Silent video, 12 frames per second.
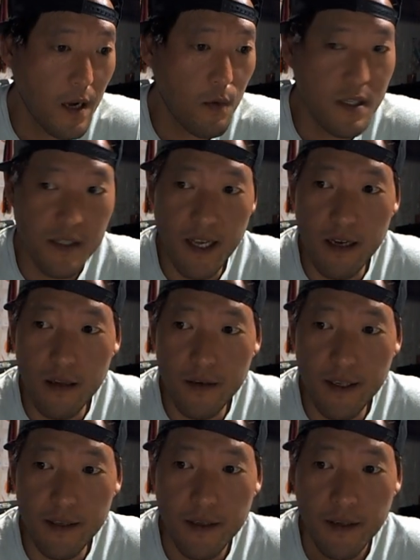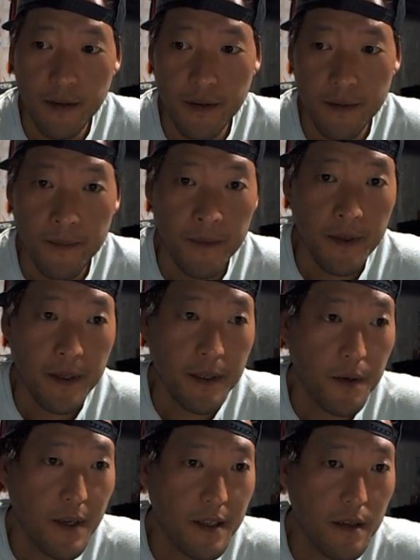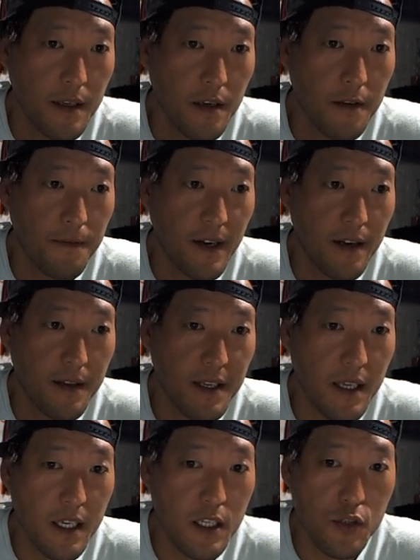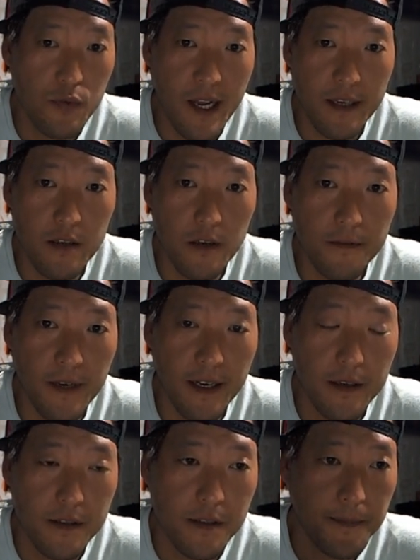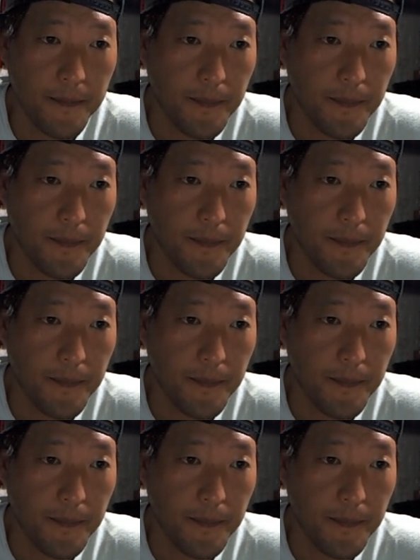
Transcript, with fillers: All right, once downloaded, go ahead and click on the file and extract all files.